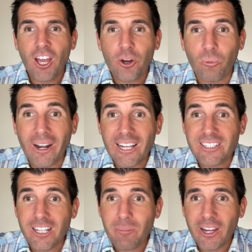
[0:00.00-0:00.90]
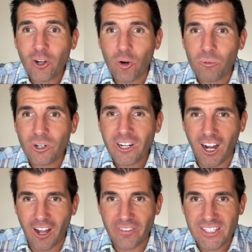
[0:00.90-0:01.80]
When I did my homework
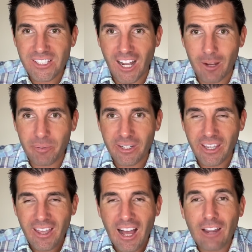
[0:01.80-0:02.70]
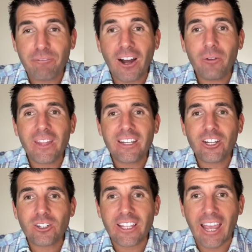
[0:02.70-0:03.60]
on this topic, I found that
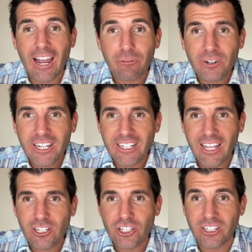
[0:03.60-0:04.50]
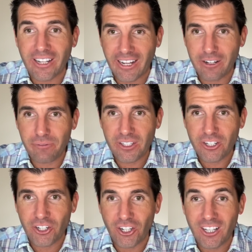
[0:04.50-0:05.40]
nearly every connection in a
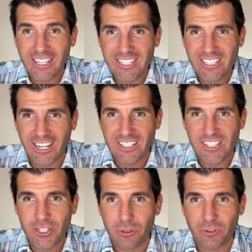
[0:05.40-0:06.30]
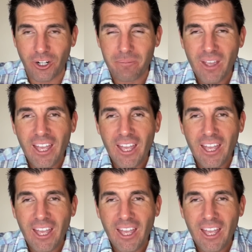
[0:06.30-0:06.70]
vehicle contains silver.